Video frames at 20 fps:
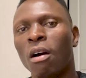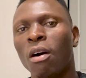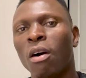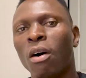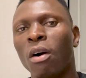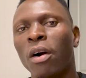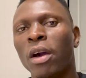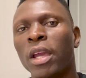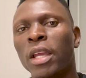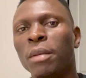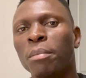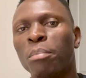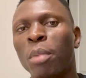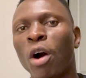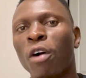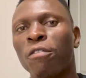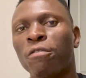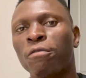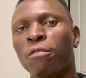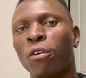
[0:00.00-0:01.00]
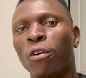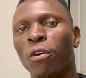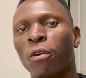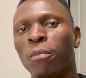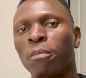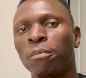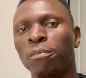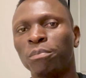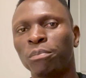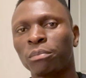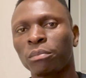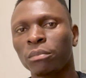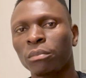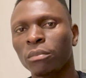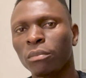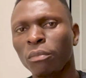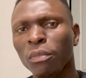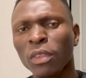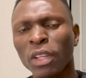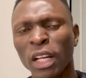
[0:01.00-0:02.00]
in both
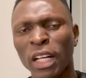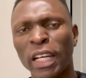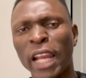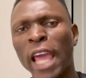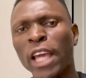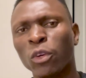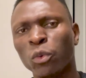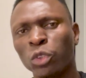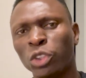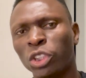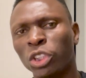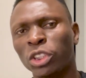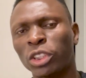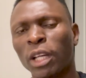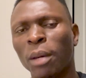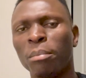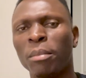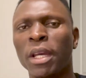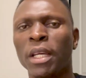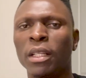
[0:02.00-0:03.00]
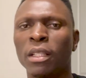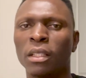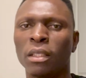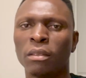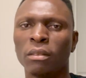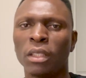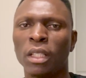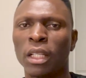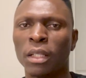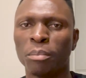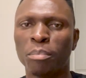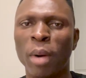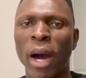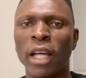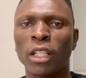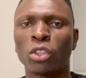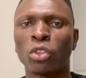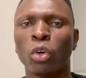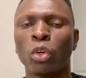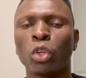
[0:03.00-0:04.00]
languages. I mean, in
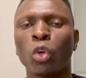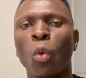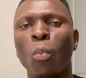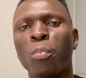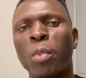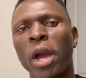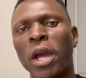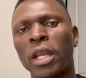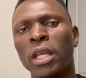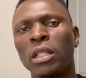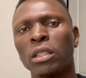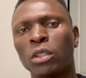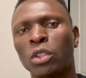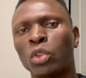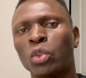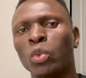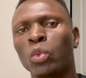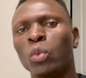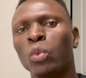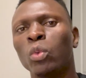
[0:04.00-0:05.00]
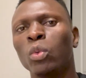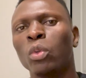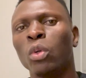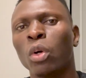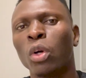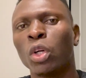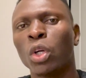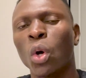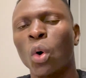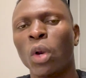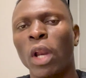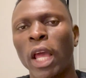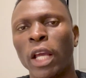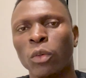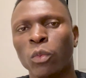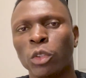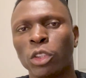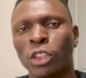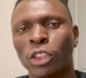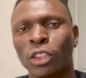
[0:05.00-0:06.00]
Python comparing to Go
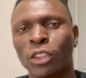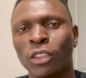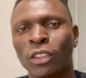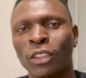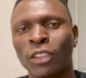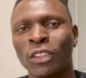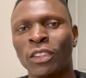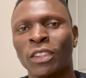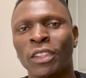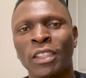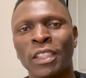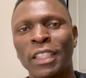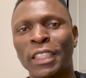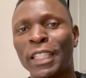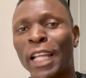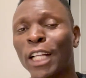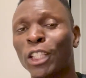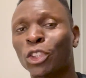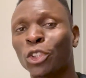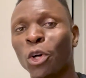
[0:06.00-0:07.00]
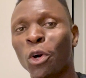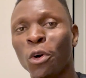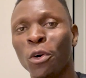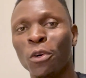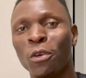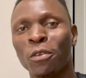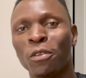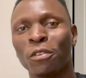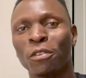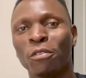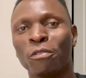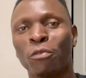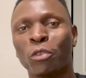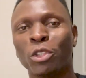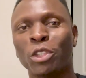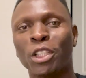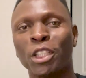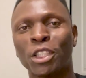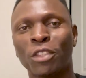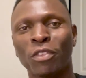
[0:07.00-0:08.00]
language. That's all for
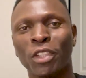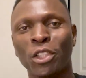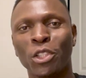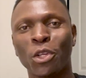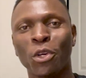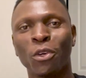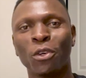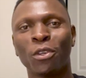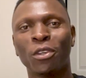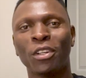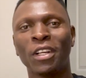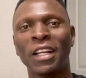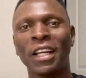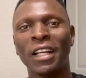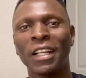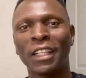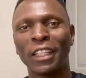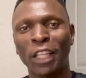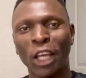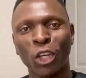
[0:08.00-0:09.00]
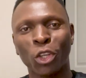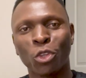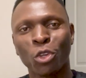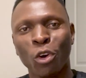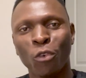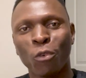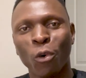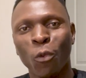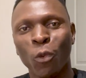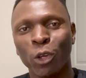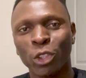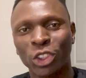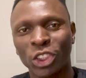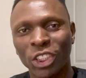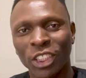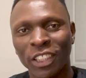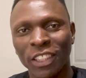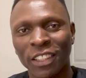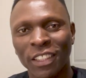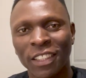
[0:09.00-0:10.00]
this video. Thank you all for
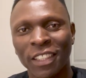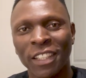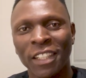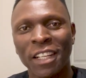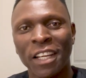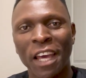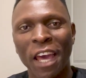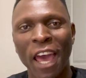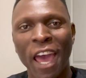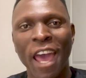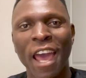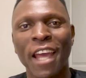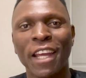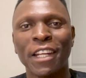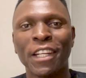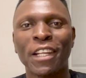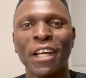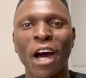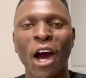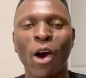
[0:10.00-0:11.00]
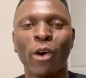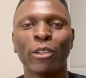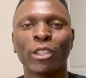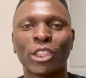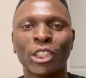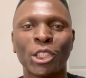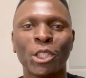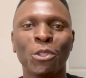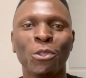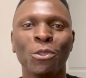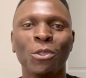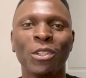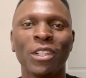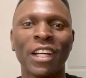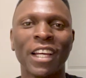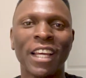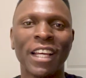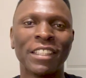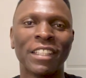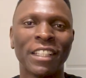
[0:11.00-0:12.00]
watching, and I'll see you
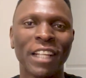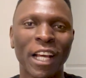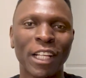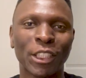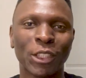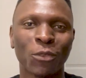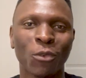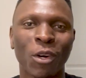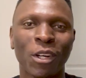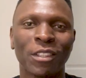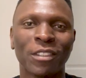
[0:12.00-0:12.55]
in the next one.